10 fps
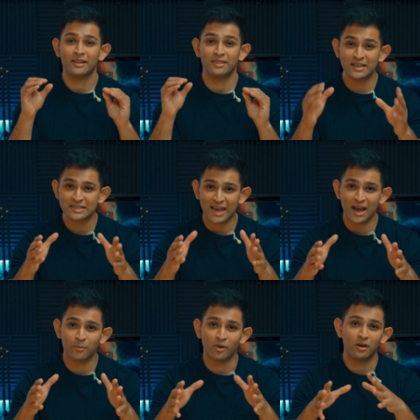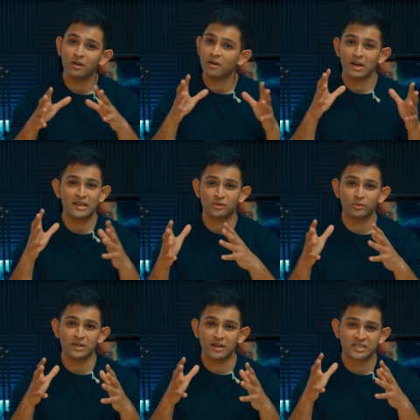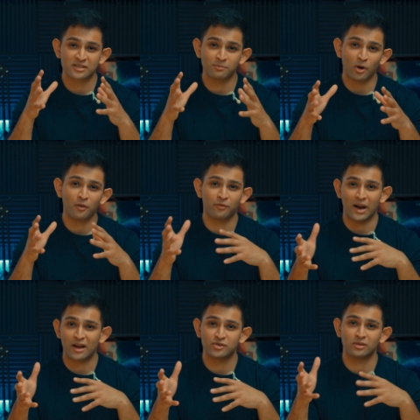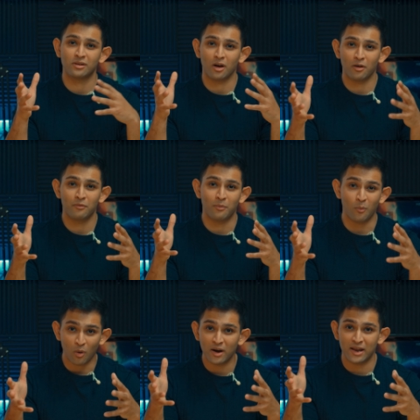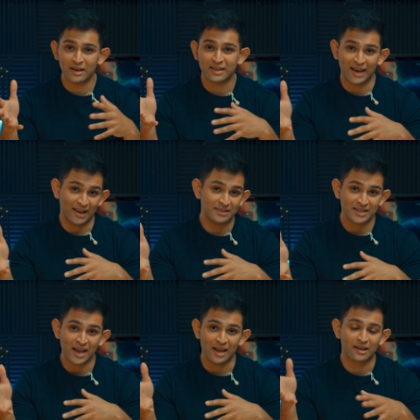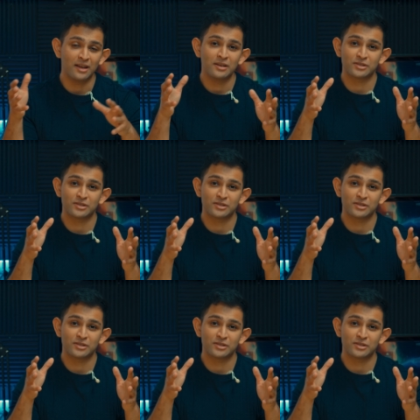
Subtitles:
this camera is only a small fraction of what it can take.